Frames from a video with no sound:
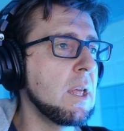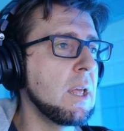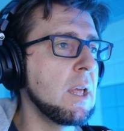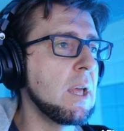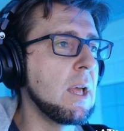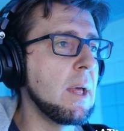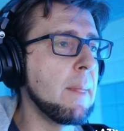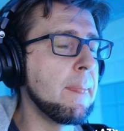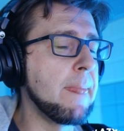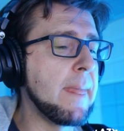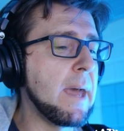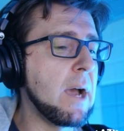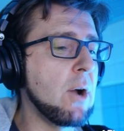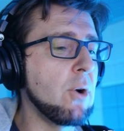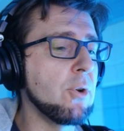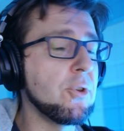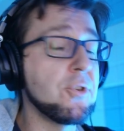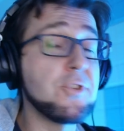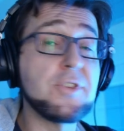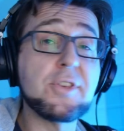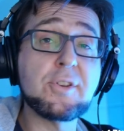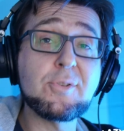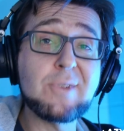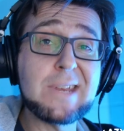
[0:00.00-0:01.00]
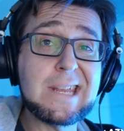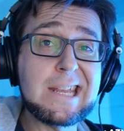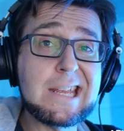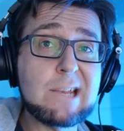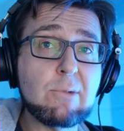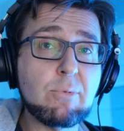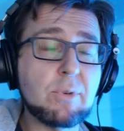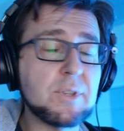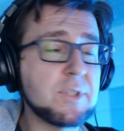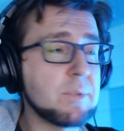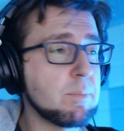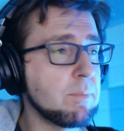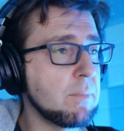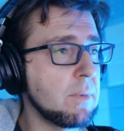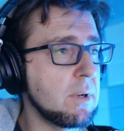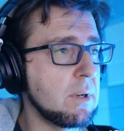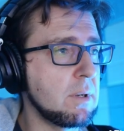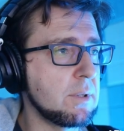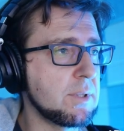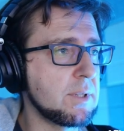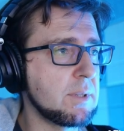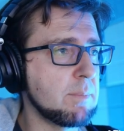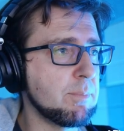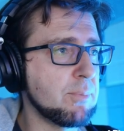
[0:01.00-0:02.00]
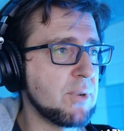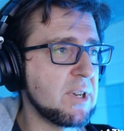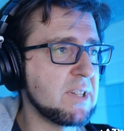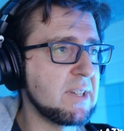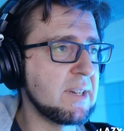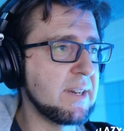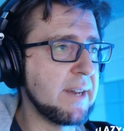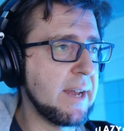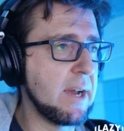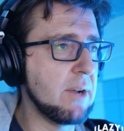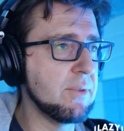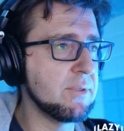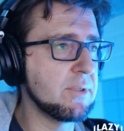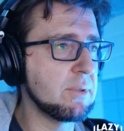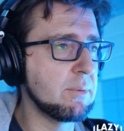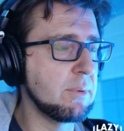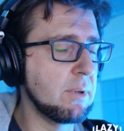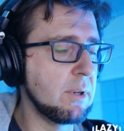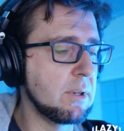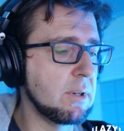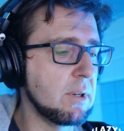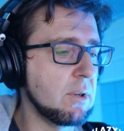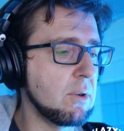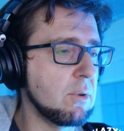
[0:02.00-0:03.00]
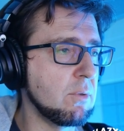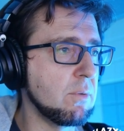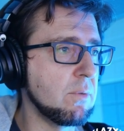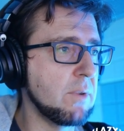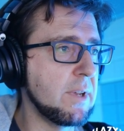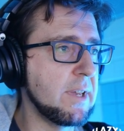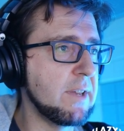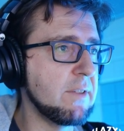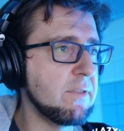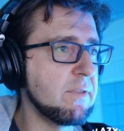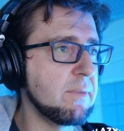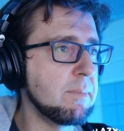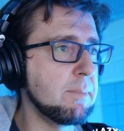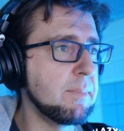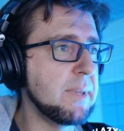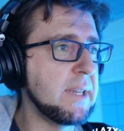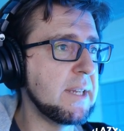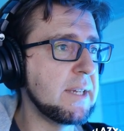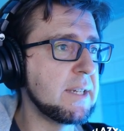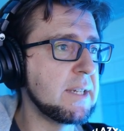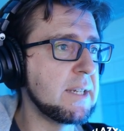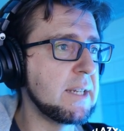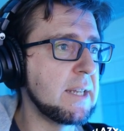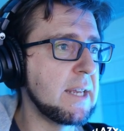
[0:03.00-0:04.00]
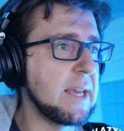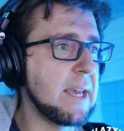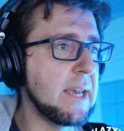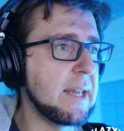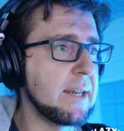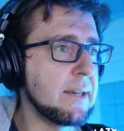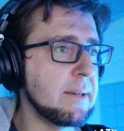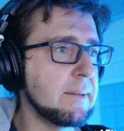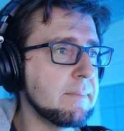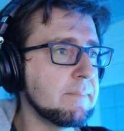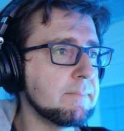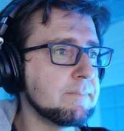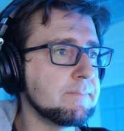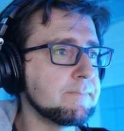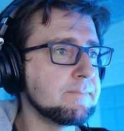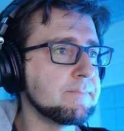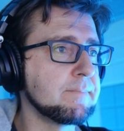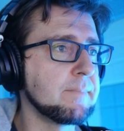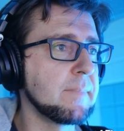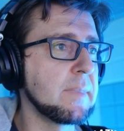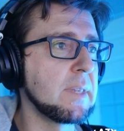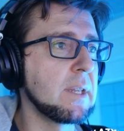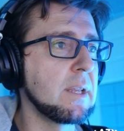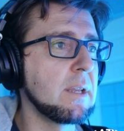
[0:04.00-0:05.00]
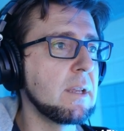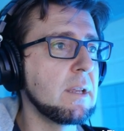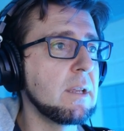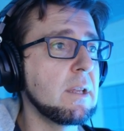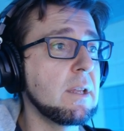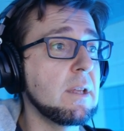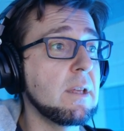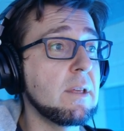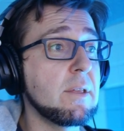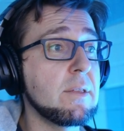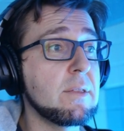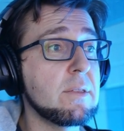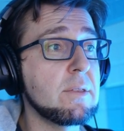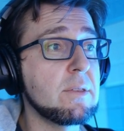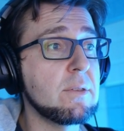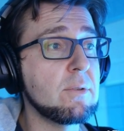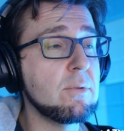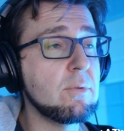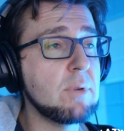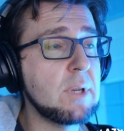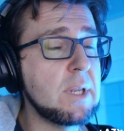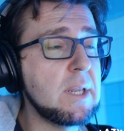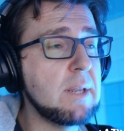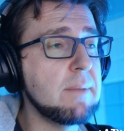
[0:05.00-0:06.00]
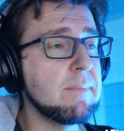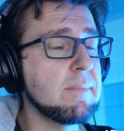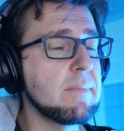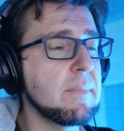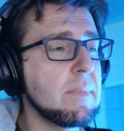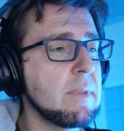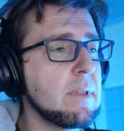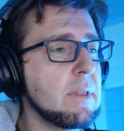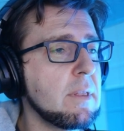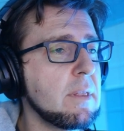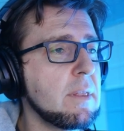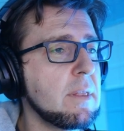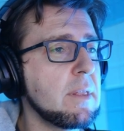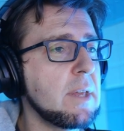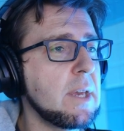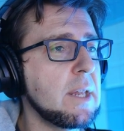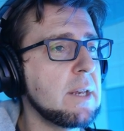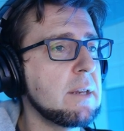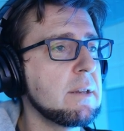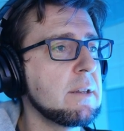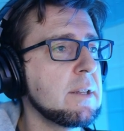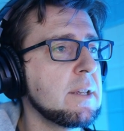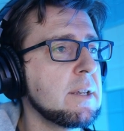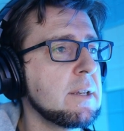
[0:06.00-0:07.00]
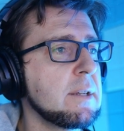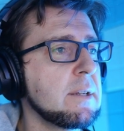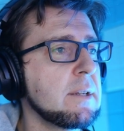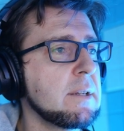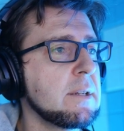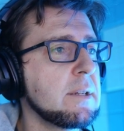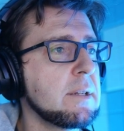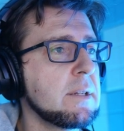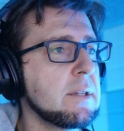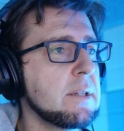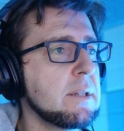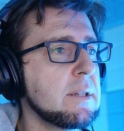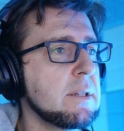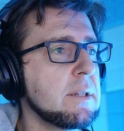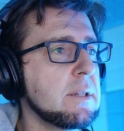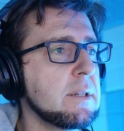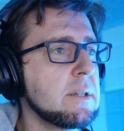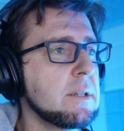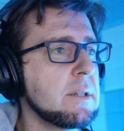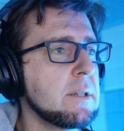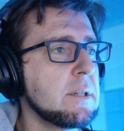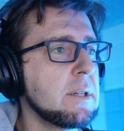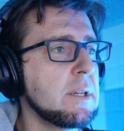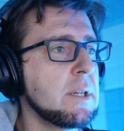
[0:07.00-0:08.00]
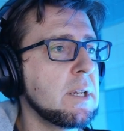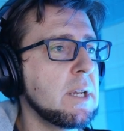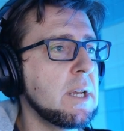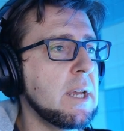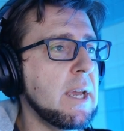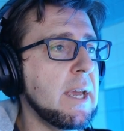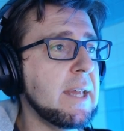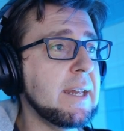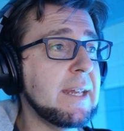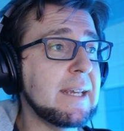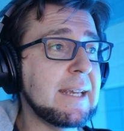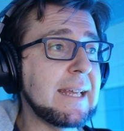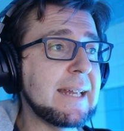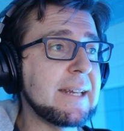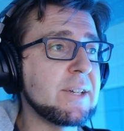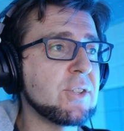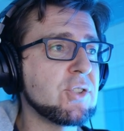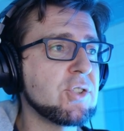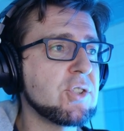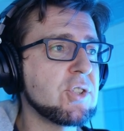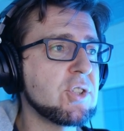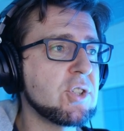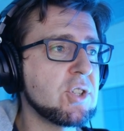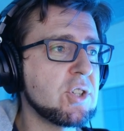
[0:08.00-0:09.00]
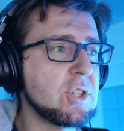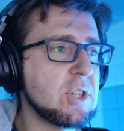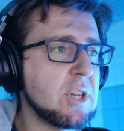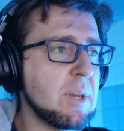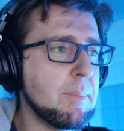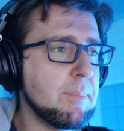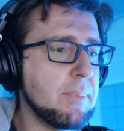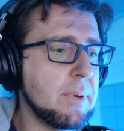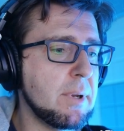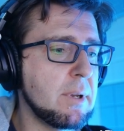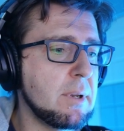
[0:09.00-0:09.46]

Now 3 was pressing down. So we're going to go if btn3, then, and again, ship